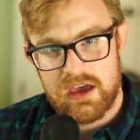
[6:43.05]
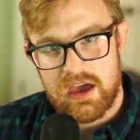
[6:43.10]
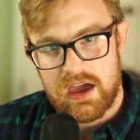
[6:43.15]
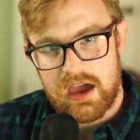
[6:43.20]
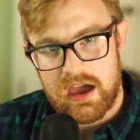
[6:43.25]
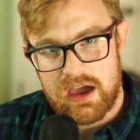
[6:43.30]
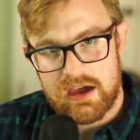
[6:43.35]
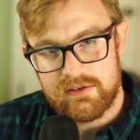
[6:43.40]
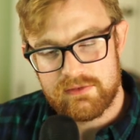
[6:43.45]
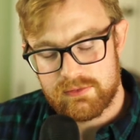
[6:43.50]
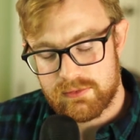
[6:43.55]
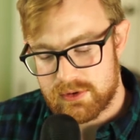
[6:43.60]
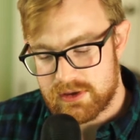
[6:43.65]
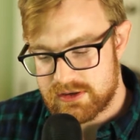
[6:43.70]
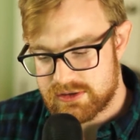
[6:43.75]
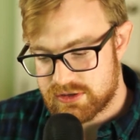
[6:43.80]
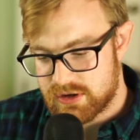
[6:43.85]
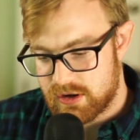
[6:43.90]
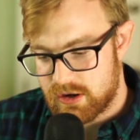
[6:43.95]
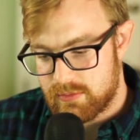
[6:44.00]
every
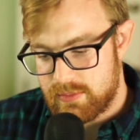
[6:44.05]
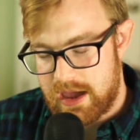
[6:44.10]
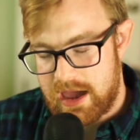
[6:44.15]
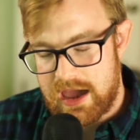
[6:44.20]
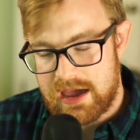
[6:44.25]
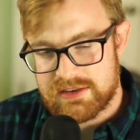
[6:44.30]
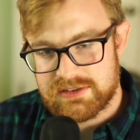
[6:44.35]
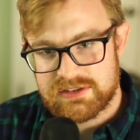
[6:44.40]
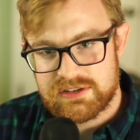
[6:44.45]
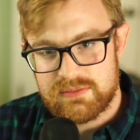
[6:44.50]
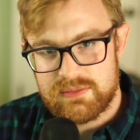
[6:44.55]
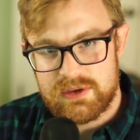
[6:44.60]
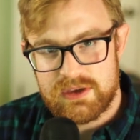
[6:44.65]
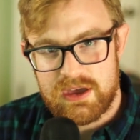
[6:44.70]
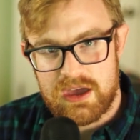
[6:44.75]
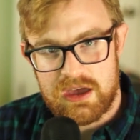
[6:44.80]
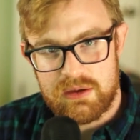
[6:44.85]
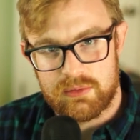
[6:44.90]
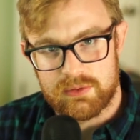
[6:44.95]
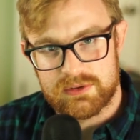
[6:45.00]
term has to be
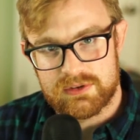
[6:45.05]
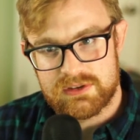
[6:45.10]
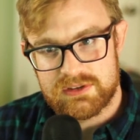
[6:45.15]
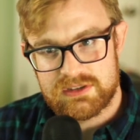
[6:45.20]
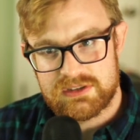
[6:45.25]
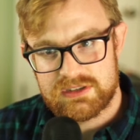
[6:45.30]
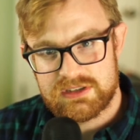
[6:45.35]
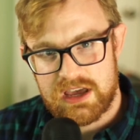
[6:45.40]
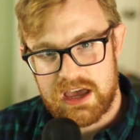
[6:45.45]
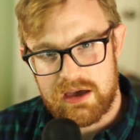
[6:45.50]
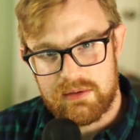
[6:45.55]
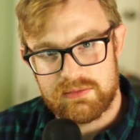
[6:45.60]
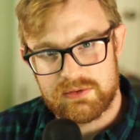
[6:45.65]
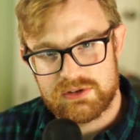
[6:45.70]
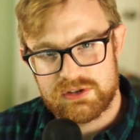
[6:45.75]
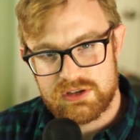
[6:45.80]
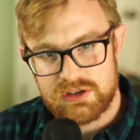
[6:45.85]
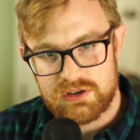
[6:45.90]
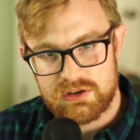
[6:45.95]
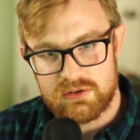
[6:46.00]
able to step
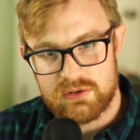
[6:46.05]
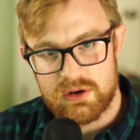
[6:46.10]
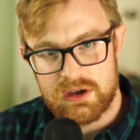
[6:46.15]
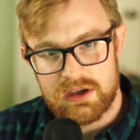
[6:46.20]
to